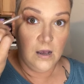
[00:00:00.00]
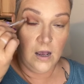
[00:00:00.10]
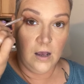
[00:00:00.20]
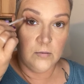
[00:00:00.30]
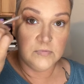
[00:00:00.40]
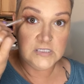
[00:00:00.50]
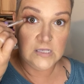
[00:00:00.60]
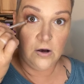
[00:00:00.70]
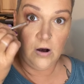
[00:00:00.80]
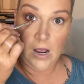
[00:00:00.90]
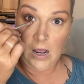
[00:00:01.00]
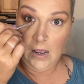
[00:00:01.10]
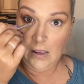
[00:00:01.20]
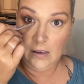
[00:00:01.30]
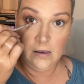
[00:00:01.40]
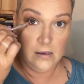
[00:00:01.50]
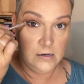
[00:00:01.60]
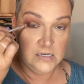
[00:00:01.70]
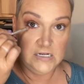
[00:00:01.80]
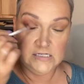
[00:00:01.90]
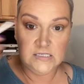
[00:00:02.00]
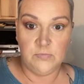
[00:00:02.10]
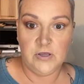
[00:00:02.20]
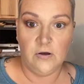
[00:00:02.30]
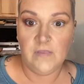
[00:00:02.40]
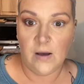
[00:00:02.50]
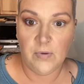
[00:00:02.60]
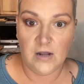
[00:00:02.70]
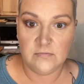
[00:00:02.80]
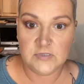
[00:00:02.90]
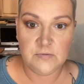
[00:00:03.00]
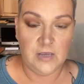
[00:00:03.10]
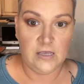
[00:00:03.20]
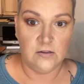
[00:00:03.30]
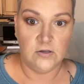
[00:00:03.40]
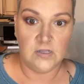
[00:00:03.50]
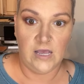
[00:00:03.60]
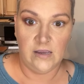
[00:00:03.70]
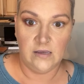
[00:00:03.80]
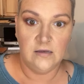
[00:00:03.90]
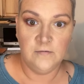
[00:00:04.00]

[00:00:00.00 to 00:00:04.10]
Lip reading: So I need something on that bottom to make it look like,